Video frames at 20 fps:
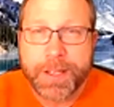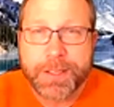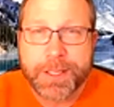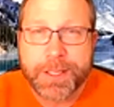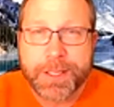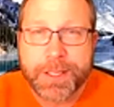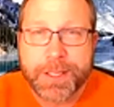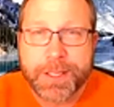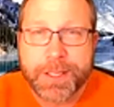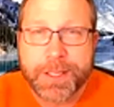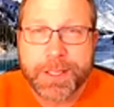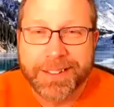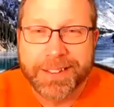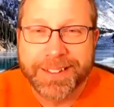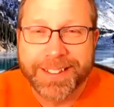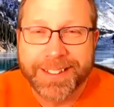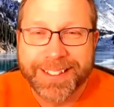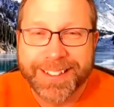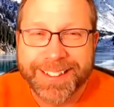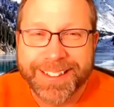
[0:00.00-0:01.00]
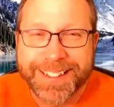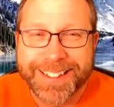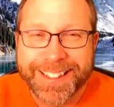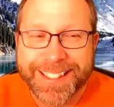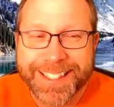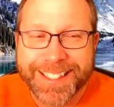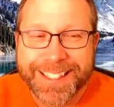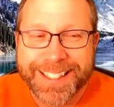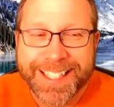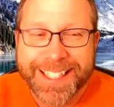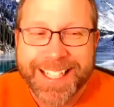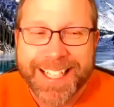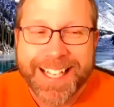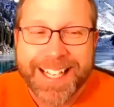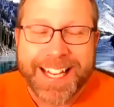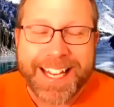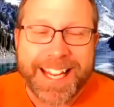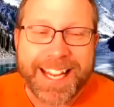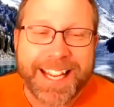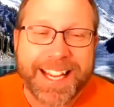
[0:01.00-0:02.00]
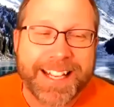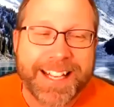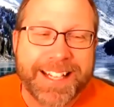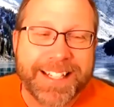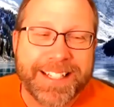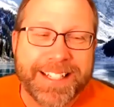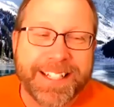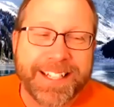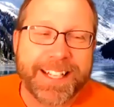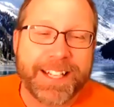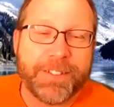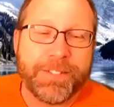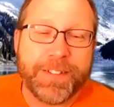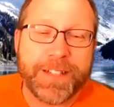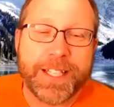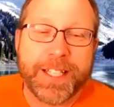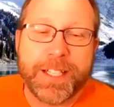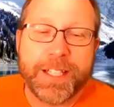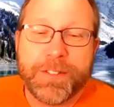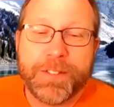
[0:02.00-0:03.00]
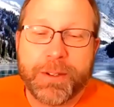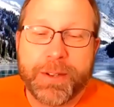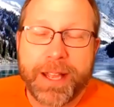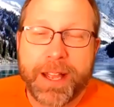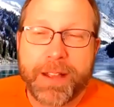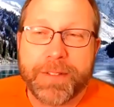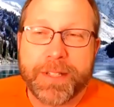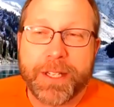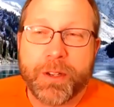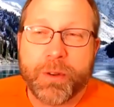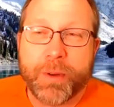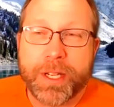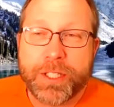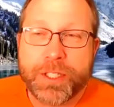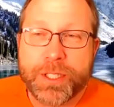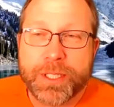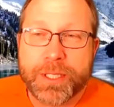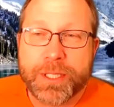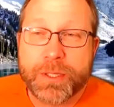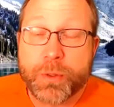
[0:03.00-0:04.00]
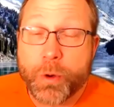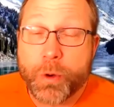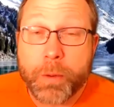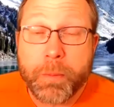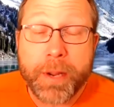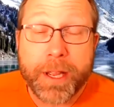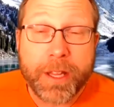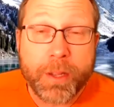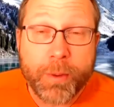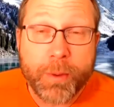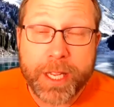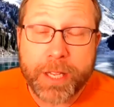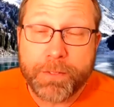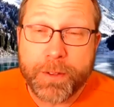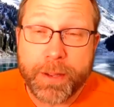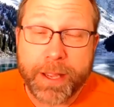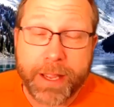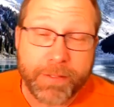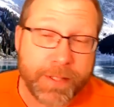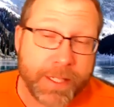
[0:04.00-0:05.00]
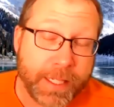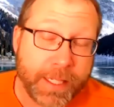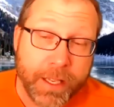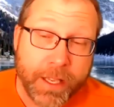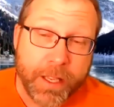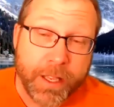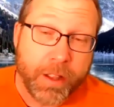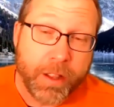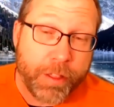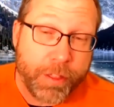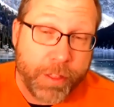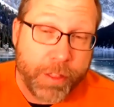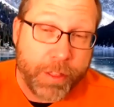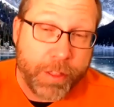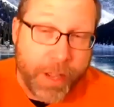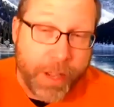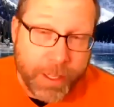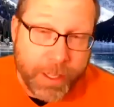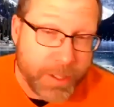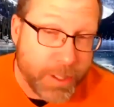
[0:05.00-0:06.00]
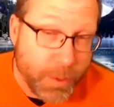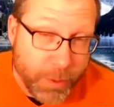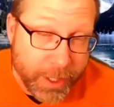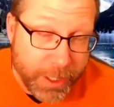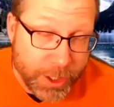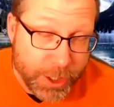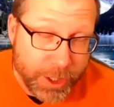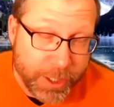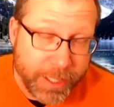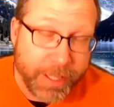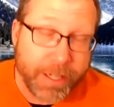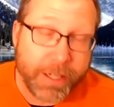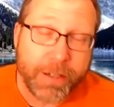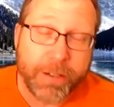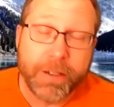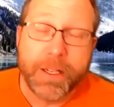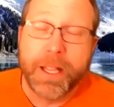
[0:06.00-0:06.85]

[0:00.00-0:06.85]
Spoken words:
again. And if any of you have any questions, or by the way, if you have any thoughts you want to share,